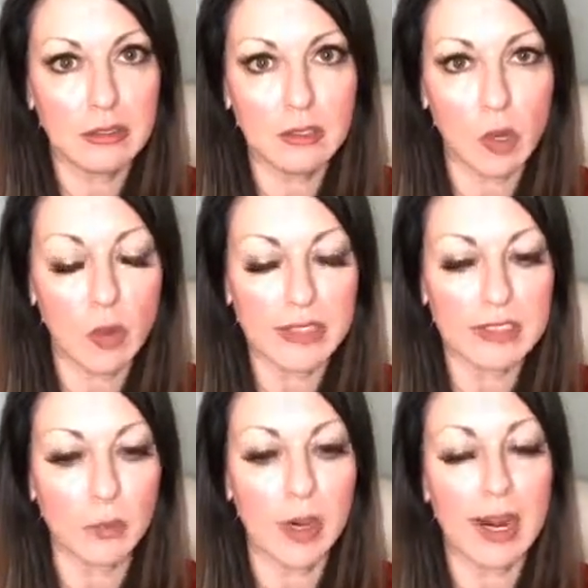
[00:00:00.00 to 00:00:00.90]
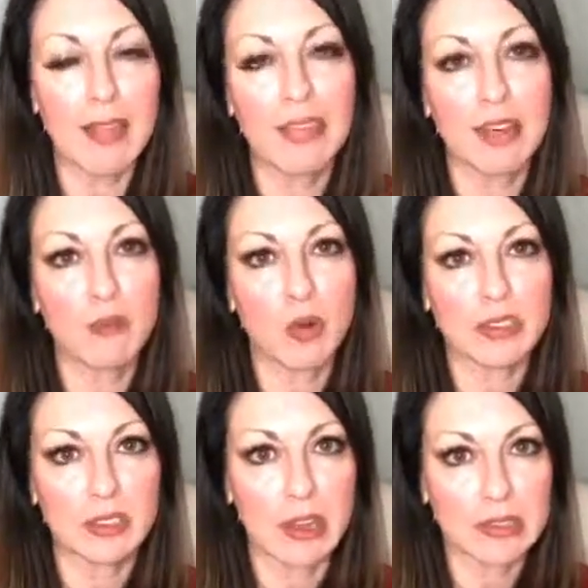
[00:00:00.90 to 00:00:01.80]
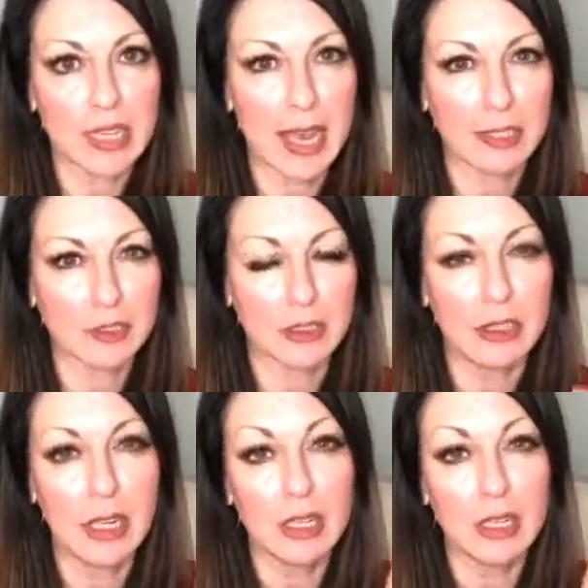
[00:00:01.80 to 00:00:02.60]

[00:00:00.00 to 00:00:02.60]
going somewhere. And then, of course, the call to action.